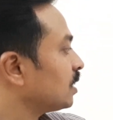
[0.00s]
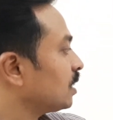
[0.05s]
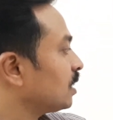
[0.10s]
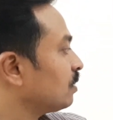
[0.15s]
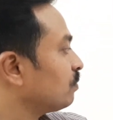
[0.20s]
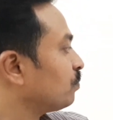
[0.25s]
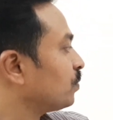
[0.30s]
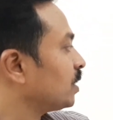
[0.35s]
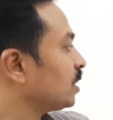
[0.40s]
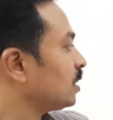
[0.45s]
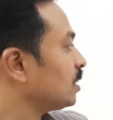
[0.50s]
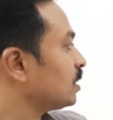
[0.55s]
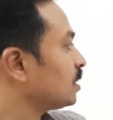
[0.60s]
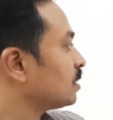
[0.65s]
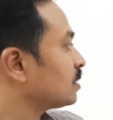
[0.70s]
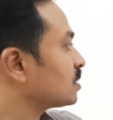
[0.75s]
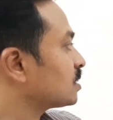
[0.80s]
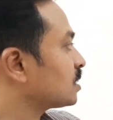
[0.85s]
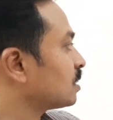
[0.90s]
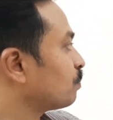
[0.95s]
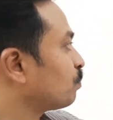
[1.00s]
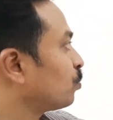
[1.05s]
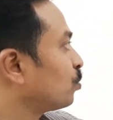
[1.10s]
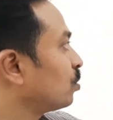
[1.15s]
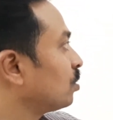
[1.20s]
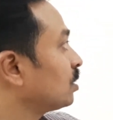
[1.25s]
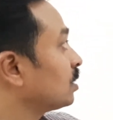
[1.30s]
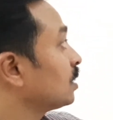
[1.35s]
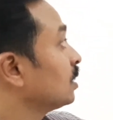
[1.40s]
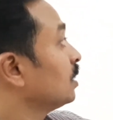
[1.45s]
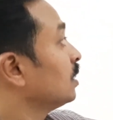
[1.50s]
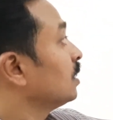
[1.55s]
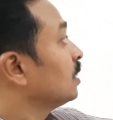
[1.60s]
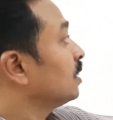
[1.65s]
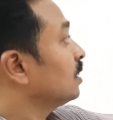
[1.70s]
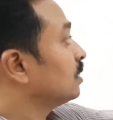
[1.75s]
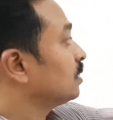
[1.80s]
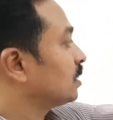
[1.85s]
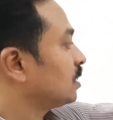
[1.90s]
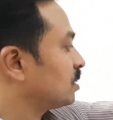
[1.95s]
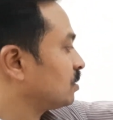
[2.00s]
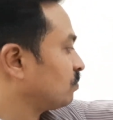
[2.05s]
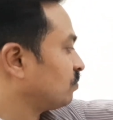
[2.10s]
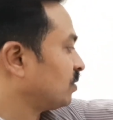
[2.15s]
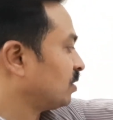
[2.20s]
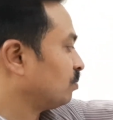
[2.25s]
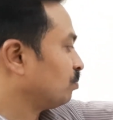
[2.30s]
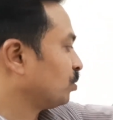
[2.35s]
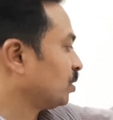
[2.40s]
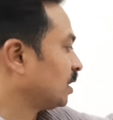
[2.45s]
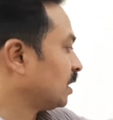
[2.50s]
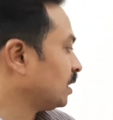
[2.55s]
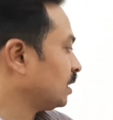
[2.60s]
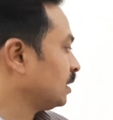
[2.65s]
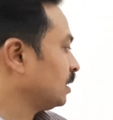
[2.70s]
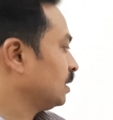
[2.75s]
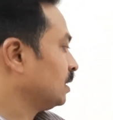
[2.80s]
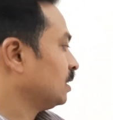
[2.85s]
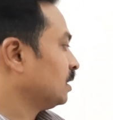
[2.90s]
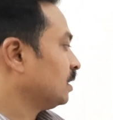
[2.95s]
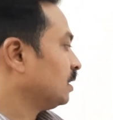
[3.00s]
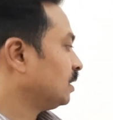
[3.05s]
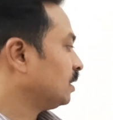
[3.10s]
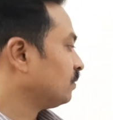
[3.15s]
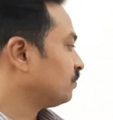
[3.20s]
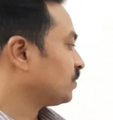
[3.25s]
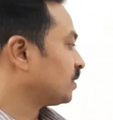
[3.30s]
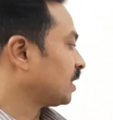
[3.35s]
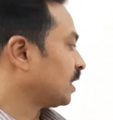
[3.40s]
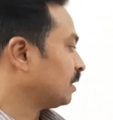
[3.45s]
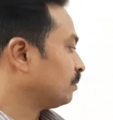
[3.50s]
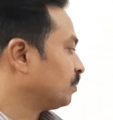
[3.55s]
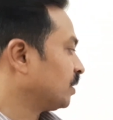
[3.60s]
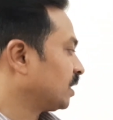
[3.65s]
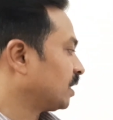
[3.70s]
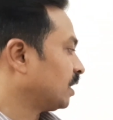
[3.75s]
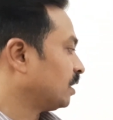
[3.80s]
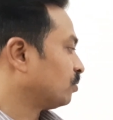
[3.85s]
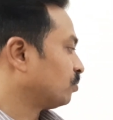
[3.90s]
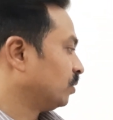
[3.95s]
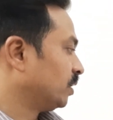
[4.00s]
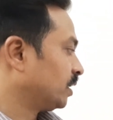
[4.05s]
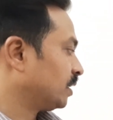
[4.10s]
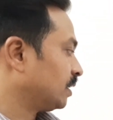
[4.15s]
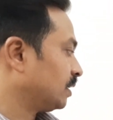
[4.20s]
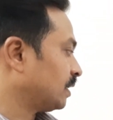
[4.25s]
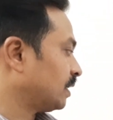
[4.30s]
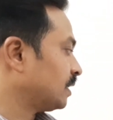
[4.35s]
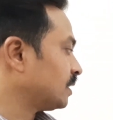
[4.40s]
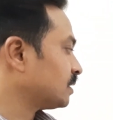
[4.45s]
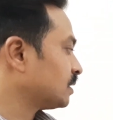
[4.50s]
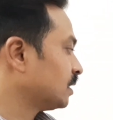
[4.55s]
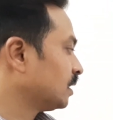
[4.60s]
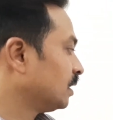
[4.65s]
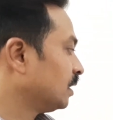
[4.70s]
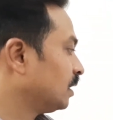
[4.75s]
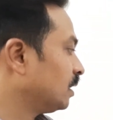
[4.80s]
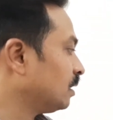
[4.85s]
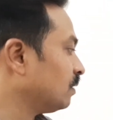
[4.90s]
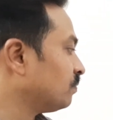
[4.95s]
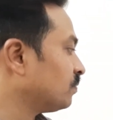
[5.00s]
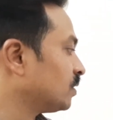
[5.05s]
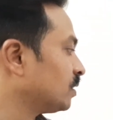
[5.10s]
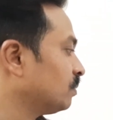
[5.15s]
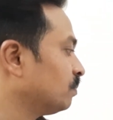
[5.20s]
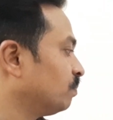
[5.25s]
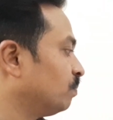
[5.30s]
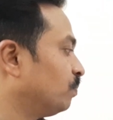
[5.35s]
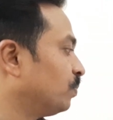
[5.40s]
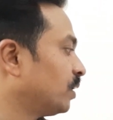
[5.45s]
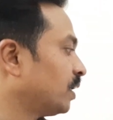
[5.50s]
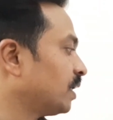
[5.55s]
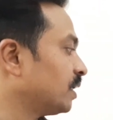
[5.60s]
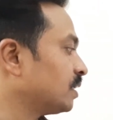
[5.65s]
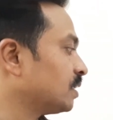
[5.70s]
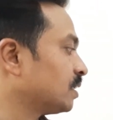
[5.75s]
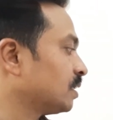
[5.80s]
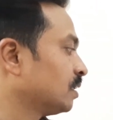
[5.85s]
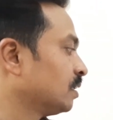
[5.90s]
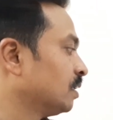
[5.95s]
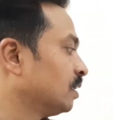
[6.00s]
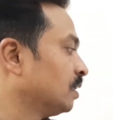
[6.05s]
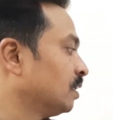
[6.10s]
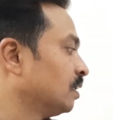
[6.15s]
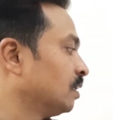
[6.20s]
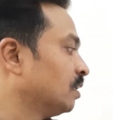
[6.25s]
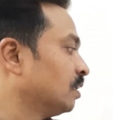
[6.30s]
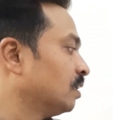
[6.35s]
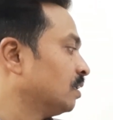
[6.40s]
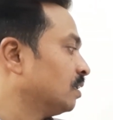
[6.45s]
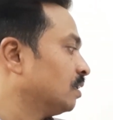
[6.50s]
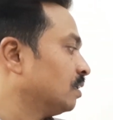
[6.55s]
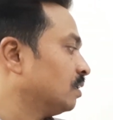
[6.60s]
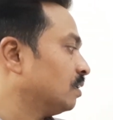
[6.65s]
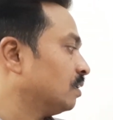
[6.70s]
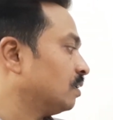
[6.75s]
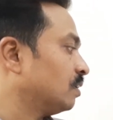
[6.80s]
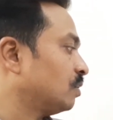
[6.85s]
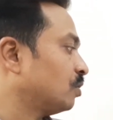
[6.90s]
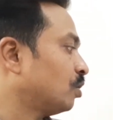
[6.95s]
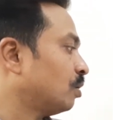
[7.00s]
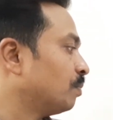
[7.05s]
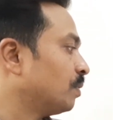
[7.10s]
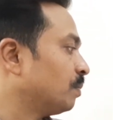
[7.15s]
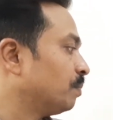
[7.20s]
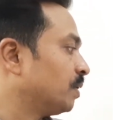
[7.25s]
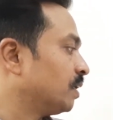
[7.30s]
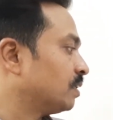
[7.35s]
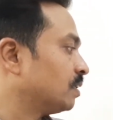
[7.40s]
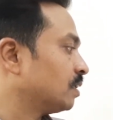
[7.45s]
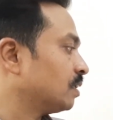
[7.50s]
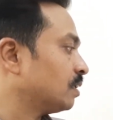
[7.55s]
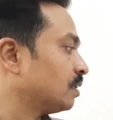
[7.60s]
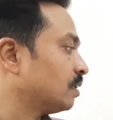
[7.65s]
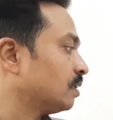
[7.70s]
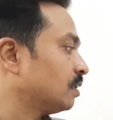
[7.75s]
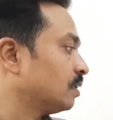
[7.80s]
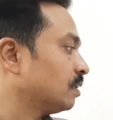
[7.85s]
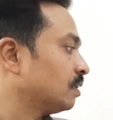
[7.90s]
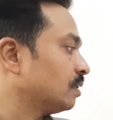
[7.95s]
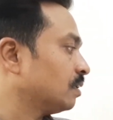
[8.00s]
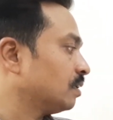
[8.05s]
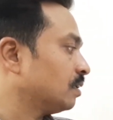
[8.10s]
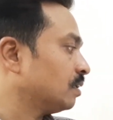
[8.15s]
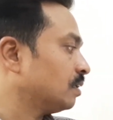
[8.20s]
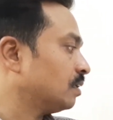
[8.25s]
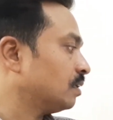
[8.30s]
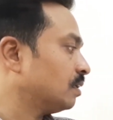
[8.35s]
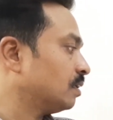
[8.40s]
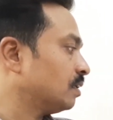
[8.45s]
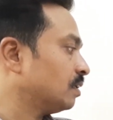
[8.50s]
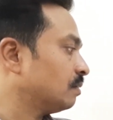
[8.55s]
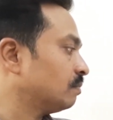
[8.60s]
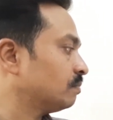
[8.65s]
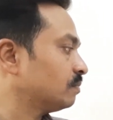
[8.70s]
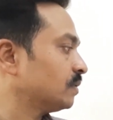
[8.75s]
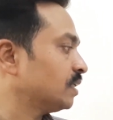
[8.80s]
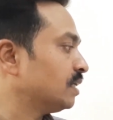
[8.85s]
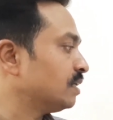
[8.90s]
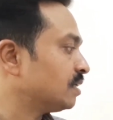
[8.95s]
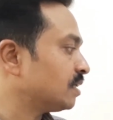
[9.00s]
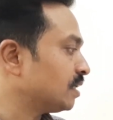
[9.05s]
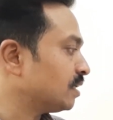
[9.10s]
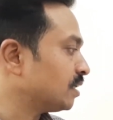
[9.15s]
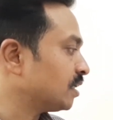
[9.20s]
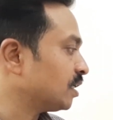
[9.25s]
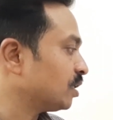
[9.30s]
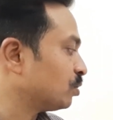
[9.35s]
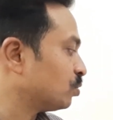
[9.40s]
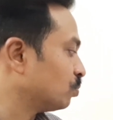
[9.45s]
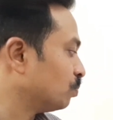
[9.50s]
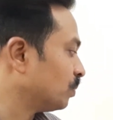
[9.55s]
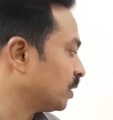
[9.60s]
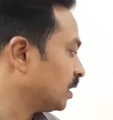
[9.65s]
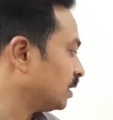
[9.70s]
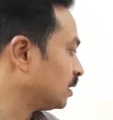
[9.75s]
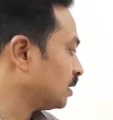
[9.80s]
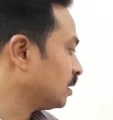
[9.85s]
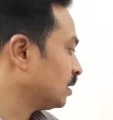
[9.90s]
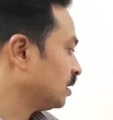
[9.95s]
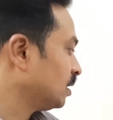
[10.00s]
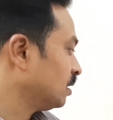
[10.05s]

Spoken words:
every support in this formula, lift can be calculated as lift bread butter intending to milk